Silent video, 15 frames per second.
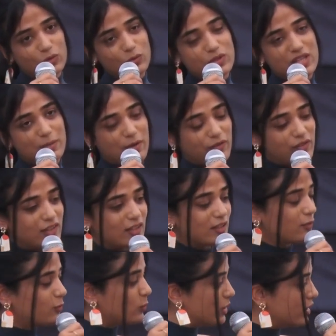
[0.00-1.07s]
through some of the
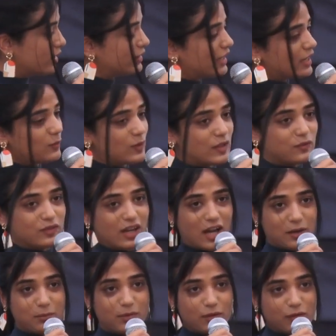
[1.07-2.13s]
work that we've
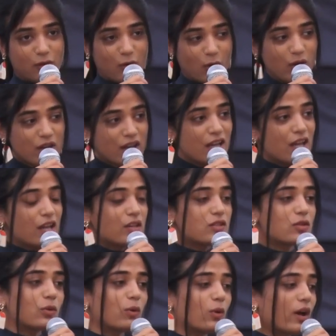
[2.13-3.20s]
done before.
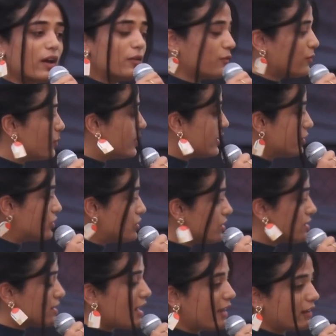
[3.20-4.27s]
So if we could
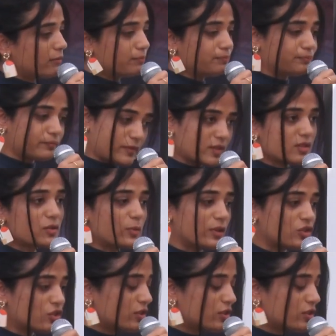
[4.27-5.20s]
just like switch